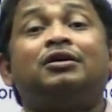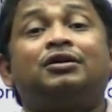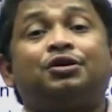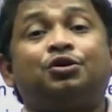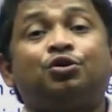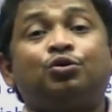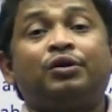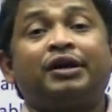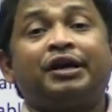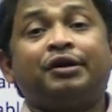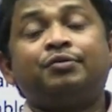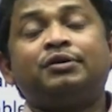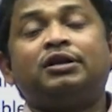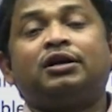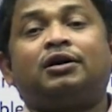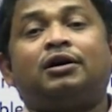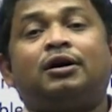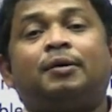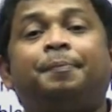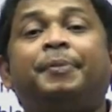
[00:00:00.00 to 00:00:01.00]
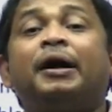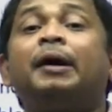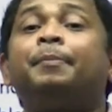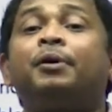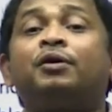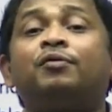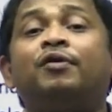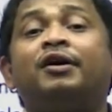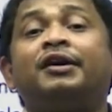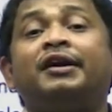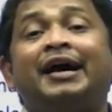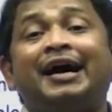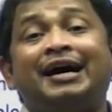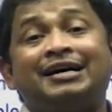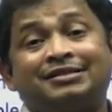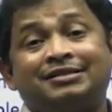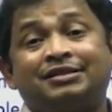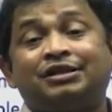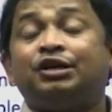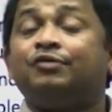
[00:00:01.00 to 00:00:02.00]
to give the paper 1
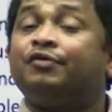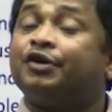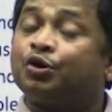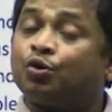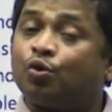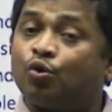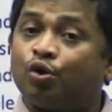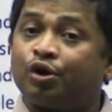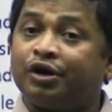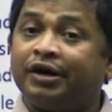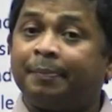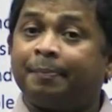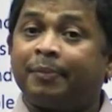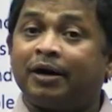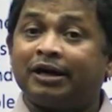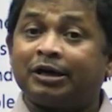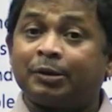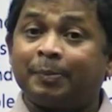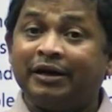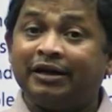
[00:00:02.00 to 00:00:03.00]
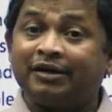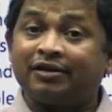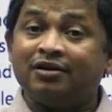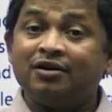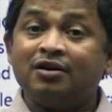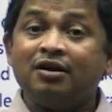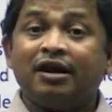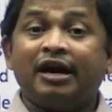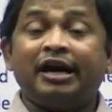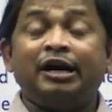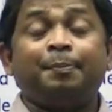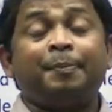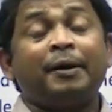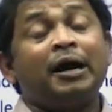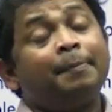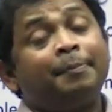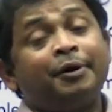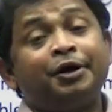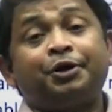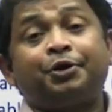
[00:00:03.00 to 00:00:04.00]
as your core department and
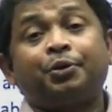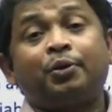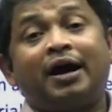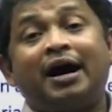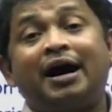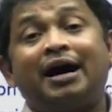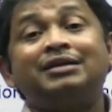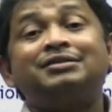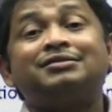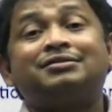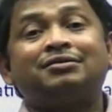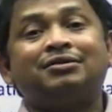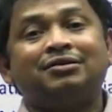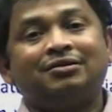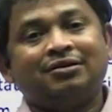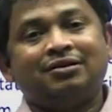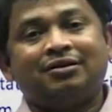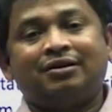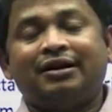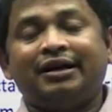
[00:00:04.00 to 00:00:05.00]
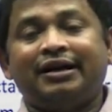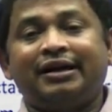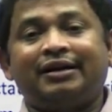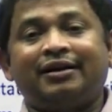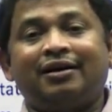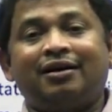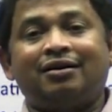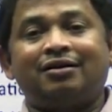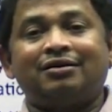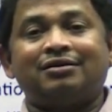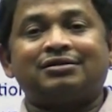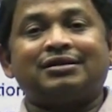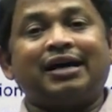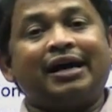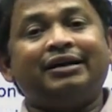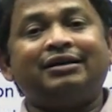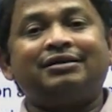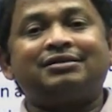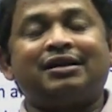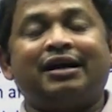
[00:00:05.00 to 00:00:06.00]
paper 2 as data
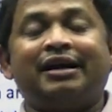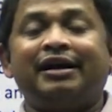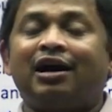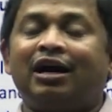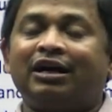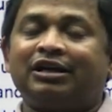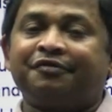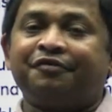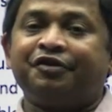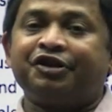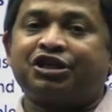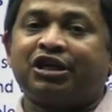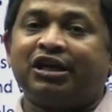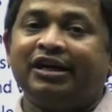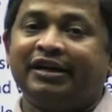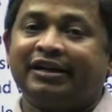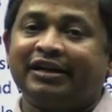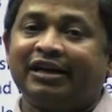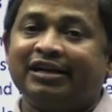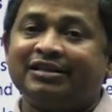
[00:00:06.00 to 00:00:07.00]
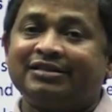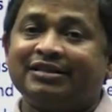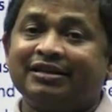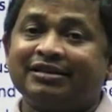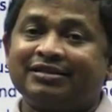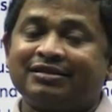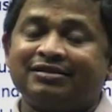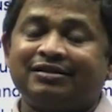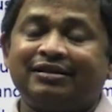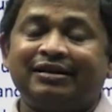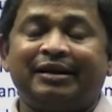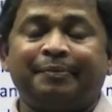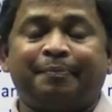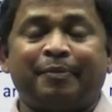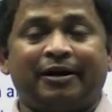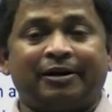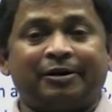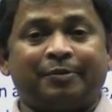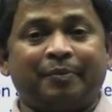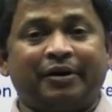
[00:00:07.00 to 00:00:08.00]
science and artificial intelligence
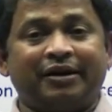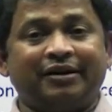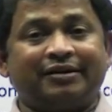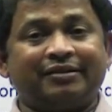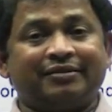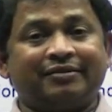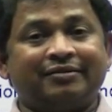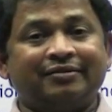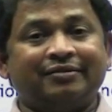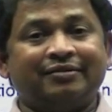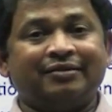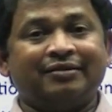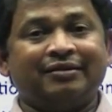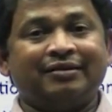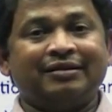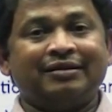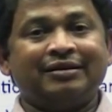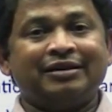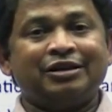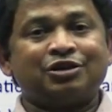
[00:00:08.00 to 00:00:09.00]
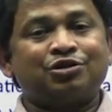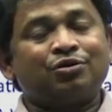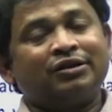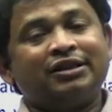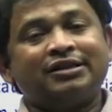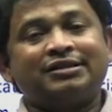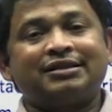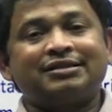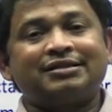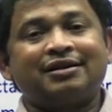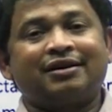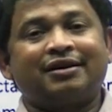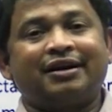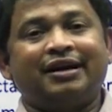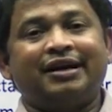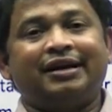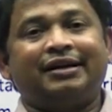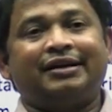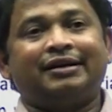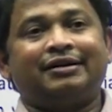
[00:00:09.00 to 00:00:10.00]
department. So this is a
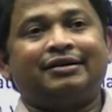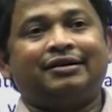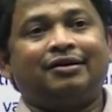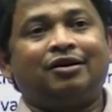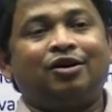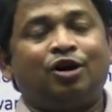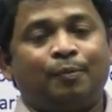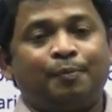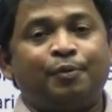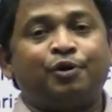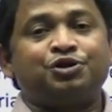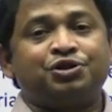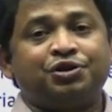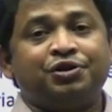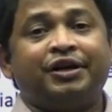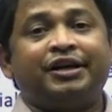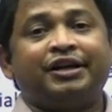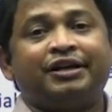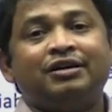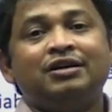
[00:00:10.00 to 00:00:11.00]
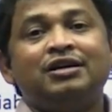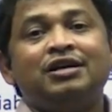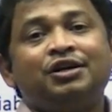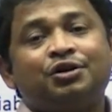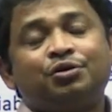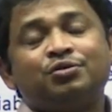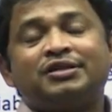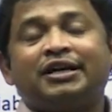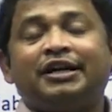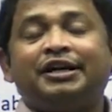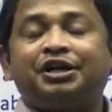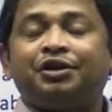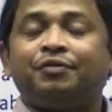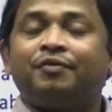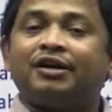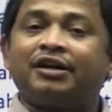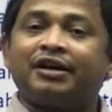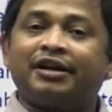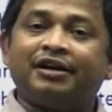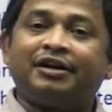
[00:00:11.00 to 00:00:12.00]
great opportunity to set
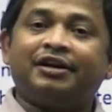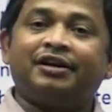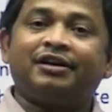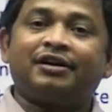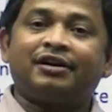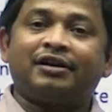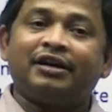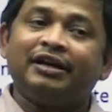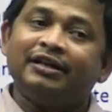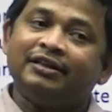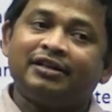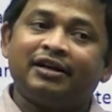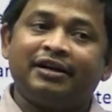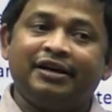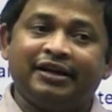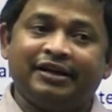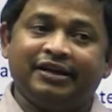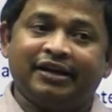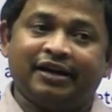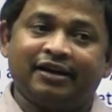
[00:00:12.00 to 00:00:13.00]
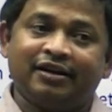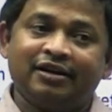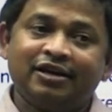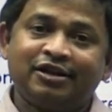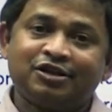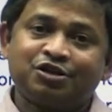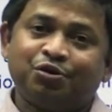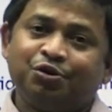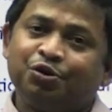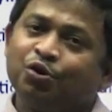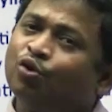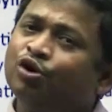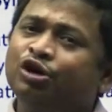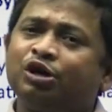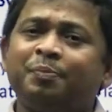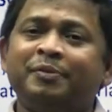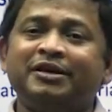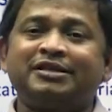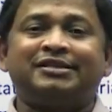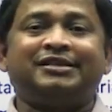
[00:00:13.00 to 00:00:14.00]
your career in the DA. So
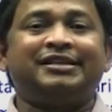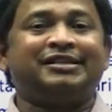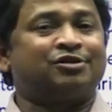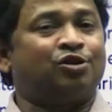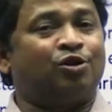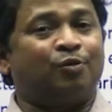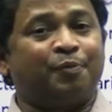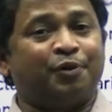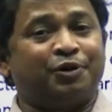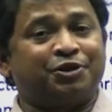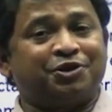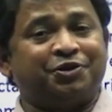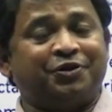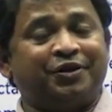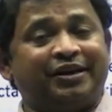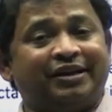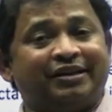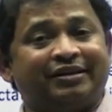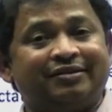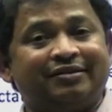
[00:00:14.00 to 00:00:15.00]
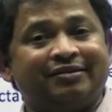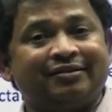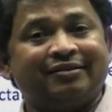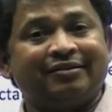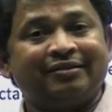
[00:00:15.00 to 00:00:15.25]
don't miss this opportunity.